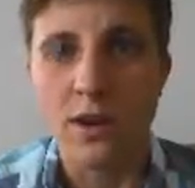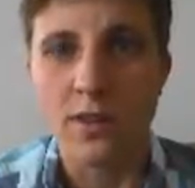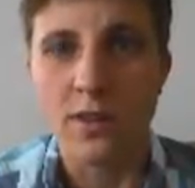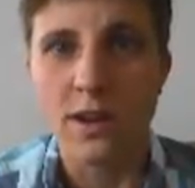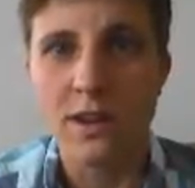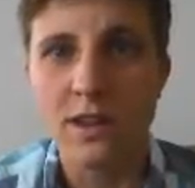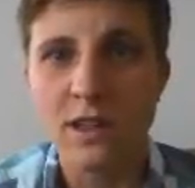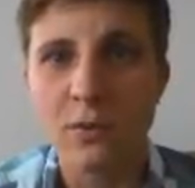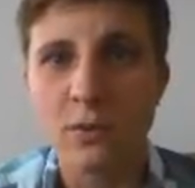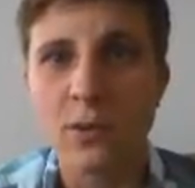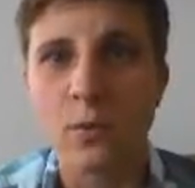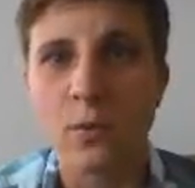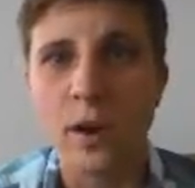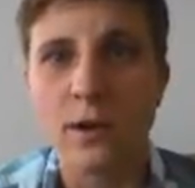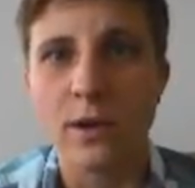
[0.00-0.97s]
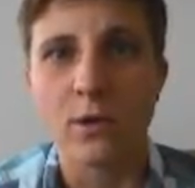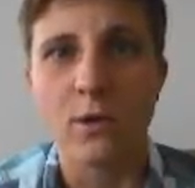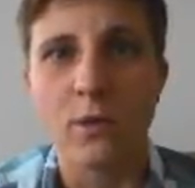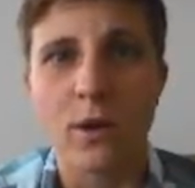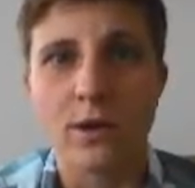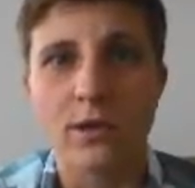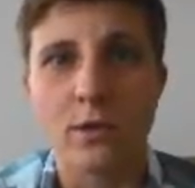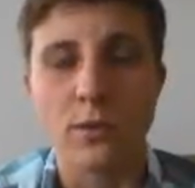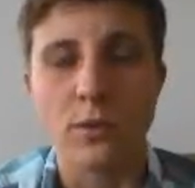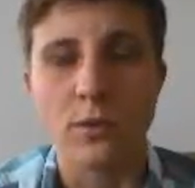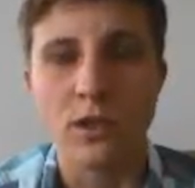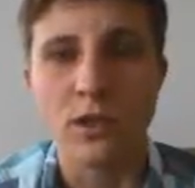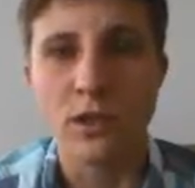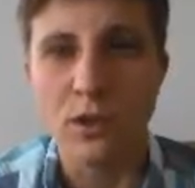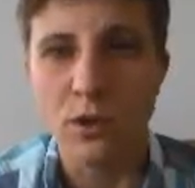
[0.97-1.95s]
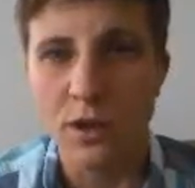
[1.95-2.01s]
They did this with the white group also,
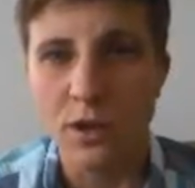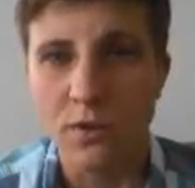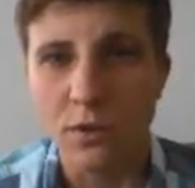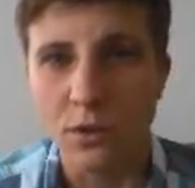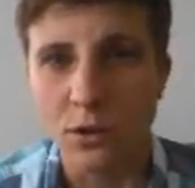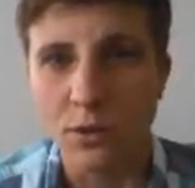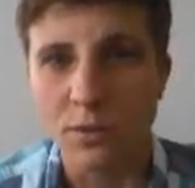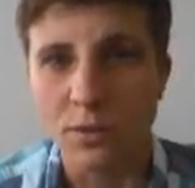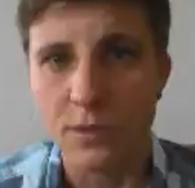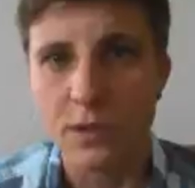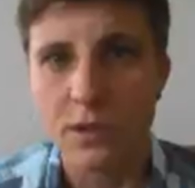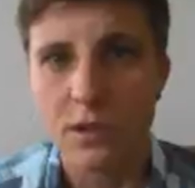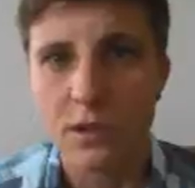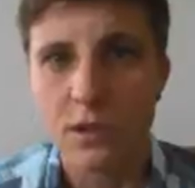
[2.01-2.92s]
using two different groups